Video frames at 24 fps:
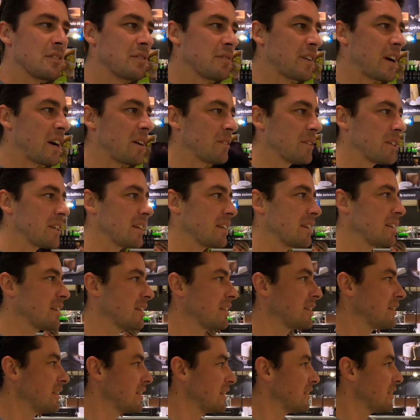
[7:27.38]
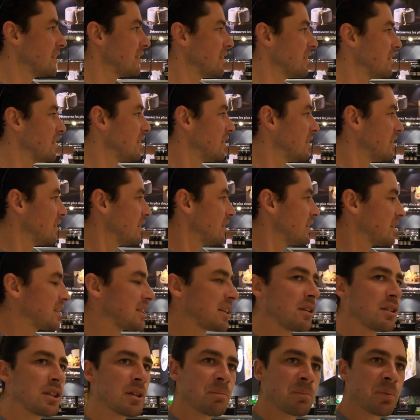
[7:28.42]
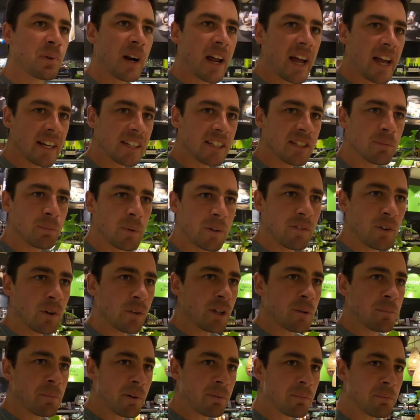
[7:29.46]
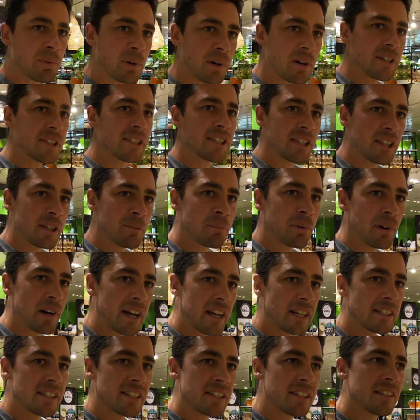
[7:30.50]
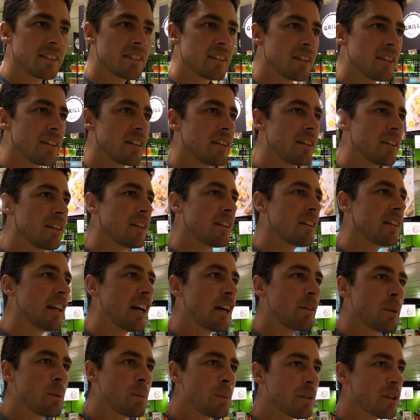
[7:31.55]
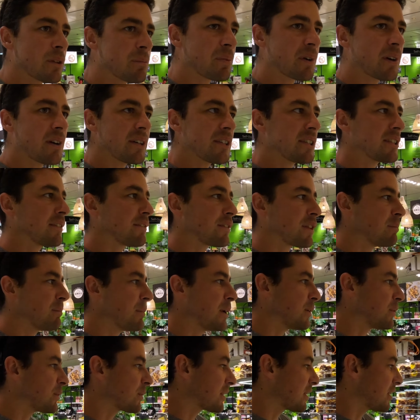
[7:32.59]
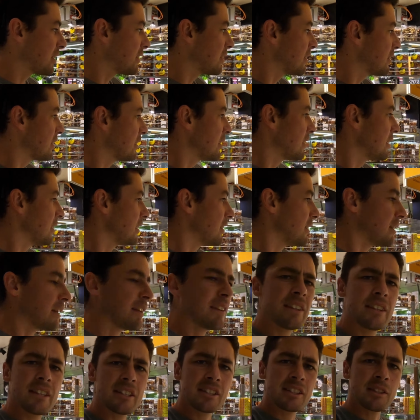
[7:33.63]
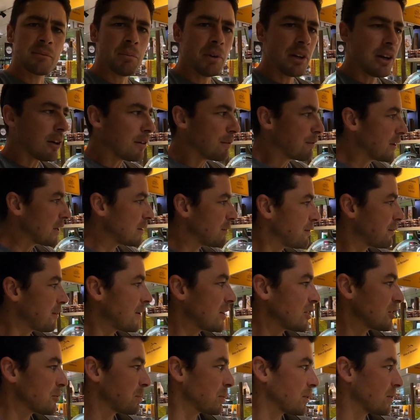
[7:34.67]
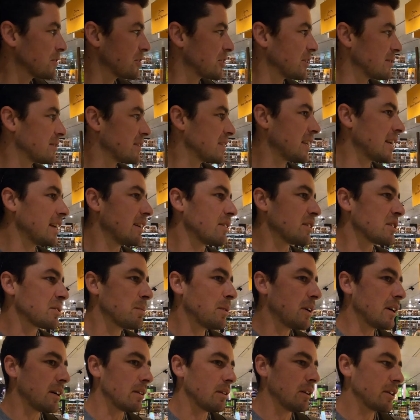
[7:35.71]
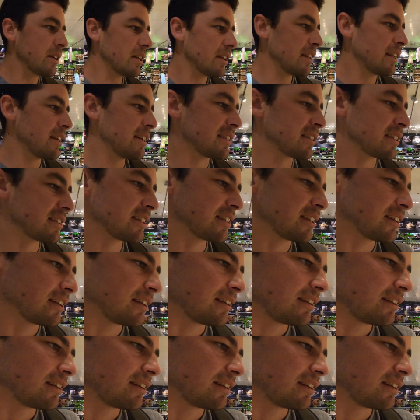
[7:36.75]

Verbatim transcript: Found it. So the bread, we've got the price of the bread. Now we want the price of the milk. And there's some lovely fresh produce here as well. Look at this.